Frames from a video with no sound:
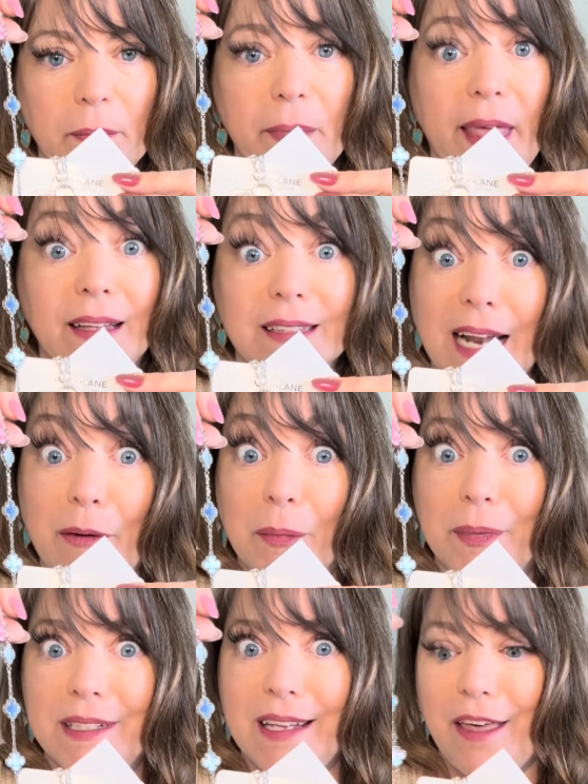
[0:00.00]
things that I would
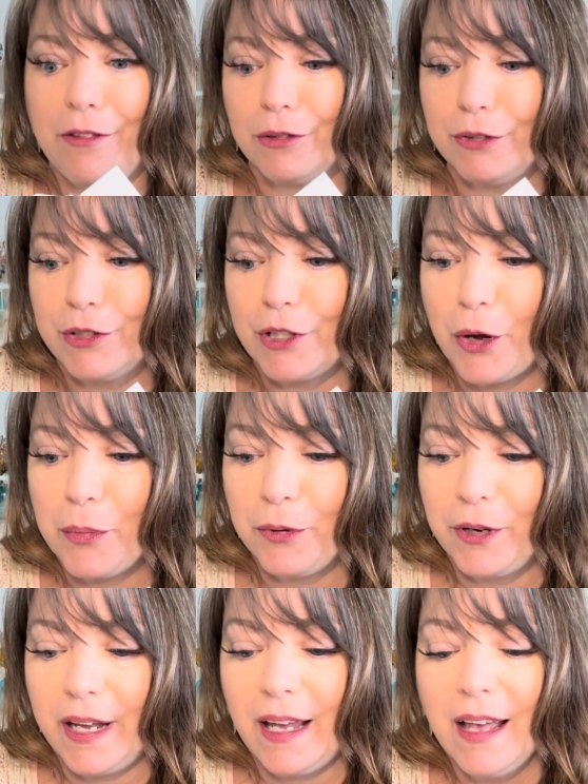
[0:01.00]
put together. So
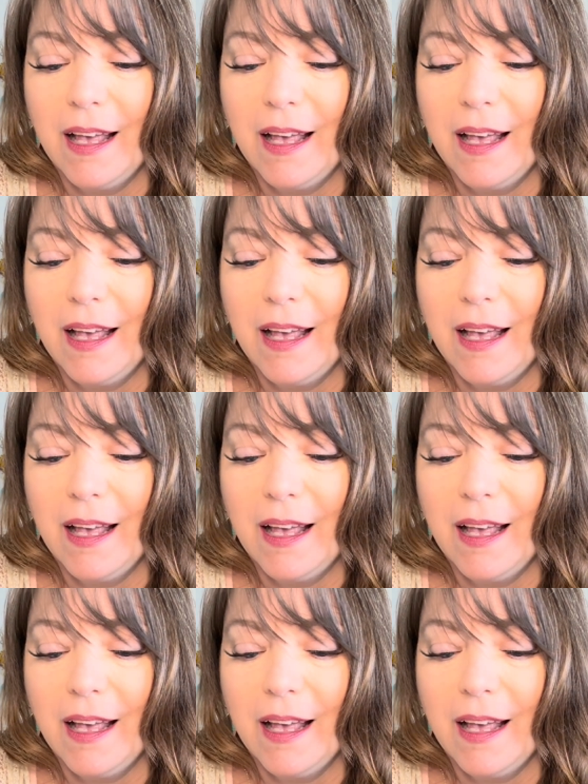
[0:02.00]
pretty.